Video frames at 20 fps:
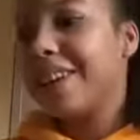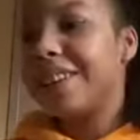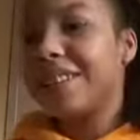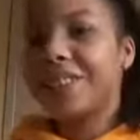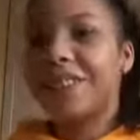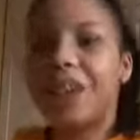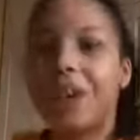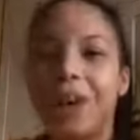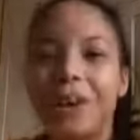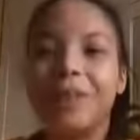
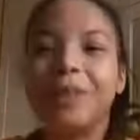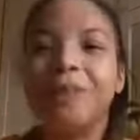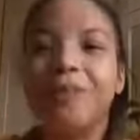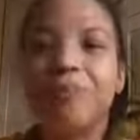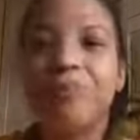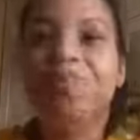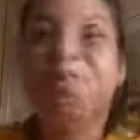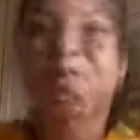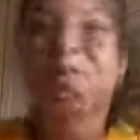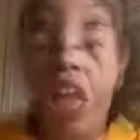So,
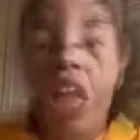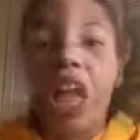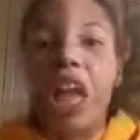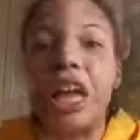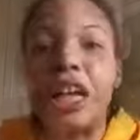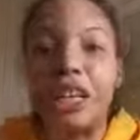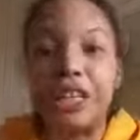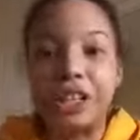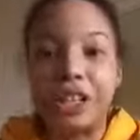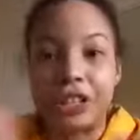
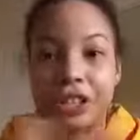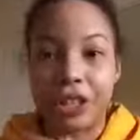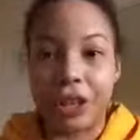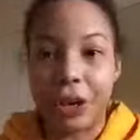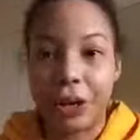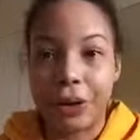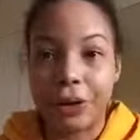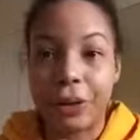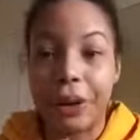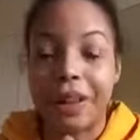
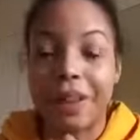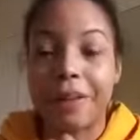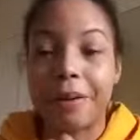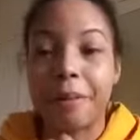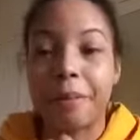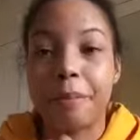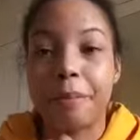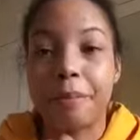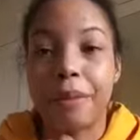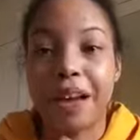so
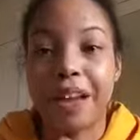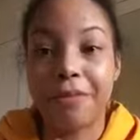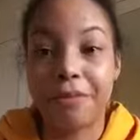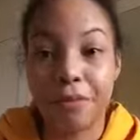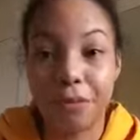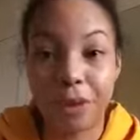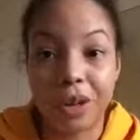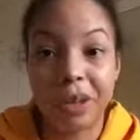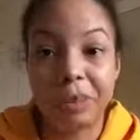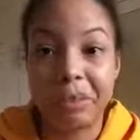my
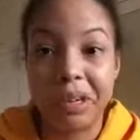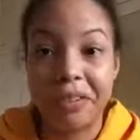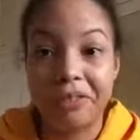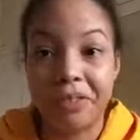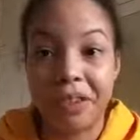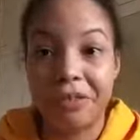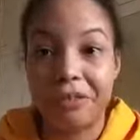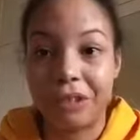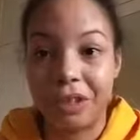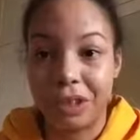one of my
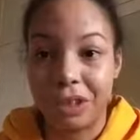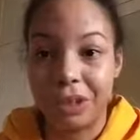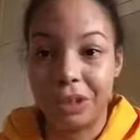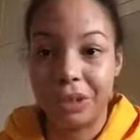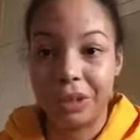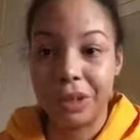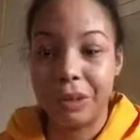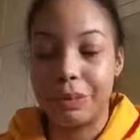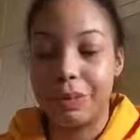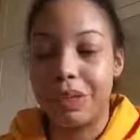favorite
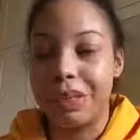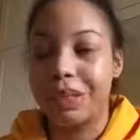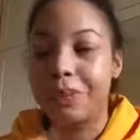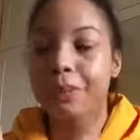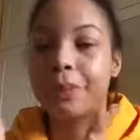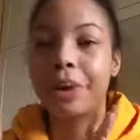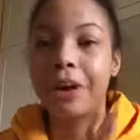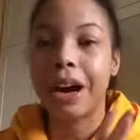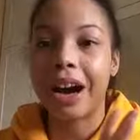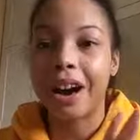YouTubers
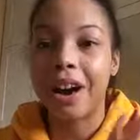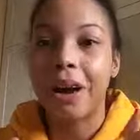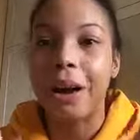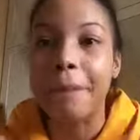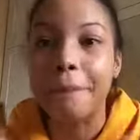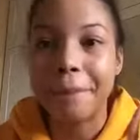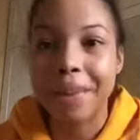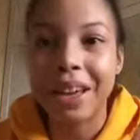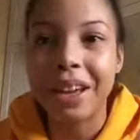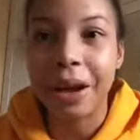put out
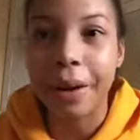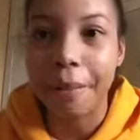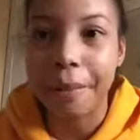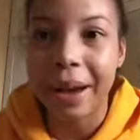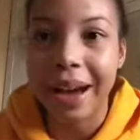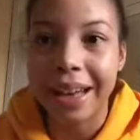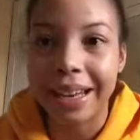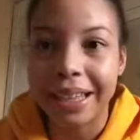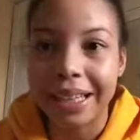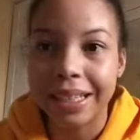a makeup
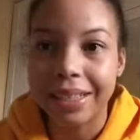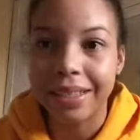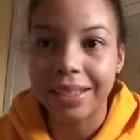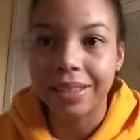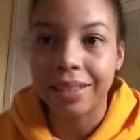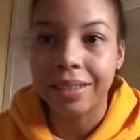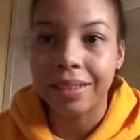palette.